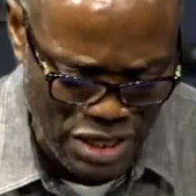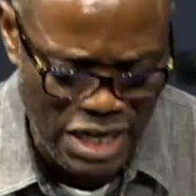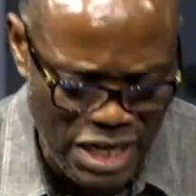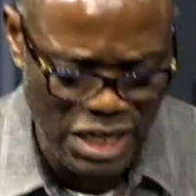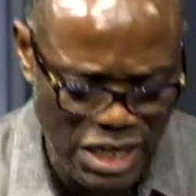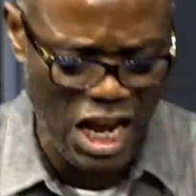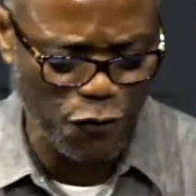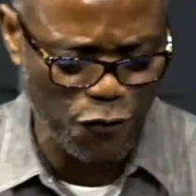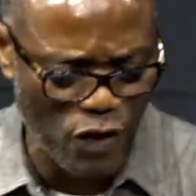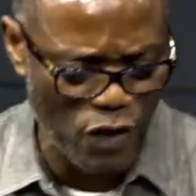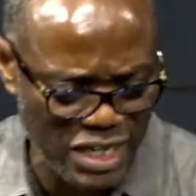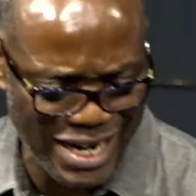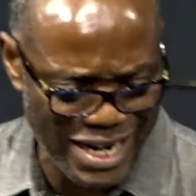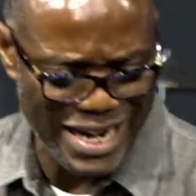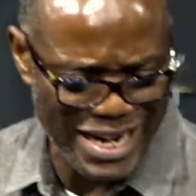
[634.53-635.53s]
Therefore, in the
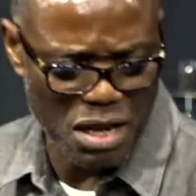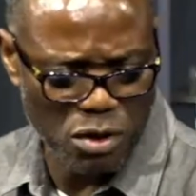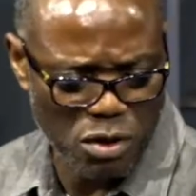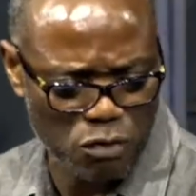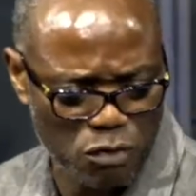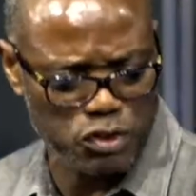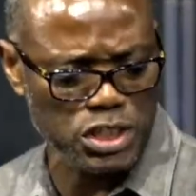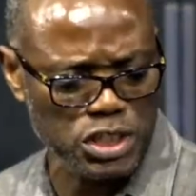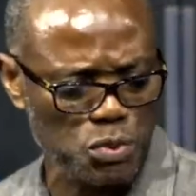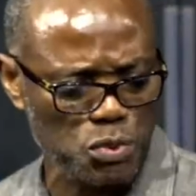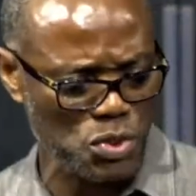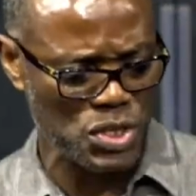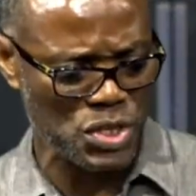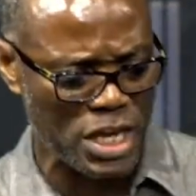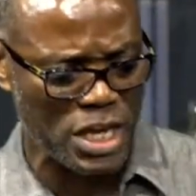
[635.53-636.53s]
name of Jesus, we
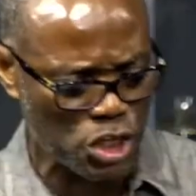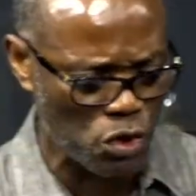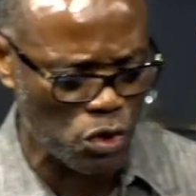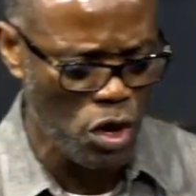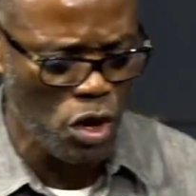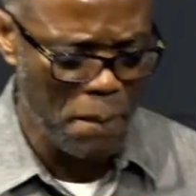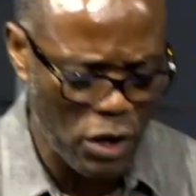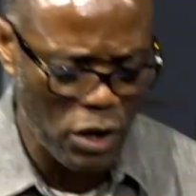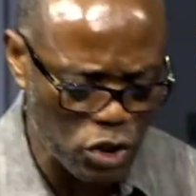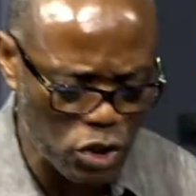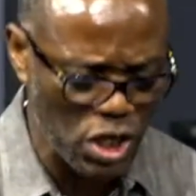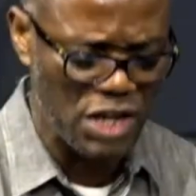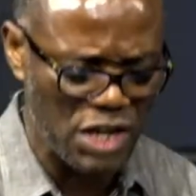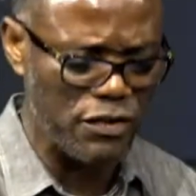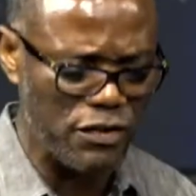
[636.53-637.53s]
thank you because you are
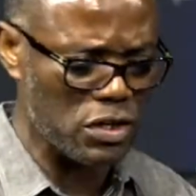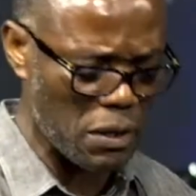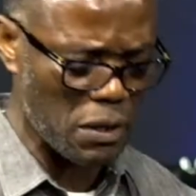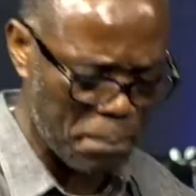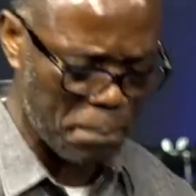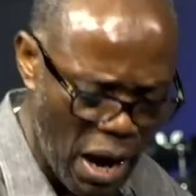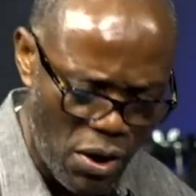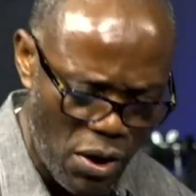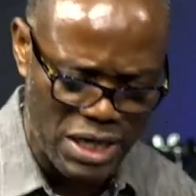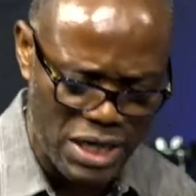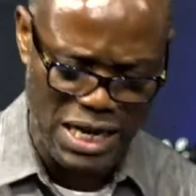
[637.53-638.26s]
giving us the power and the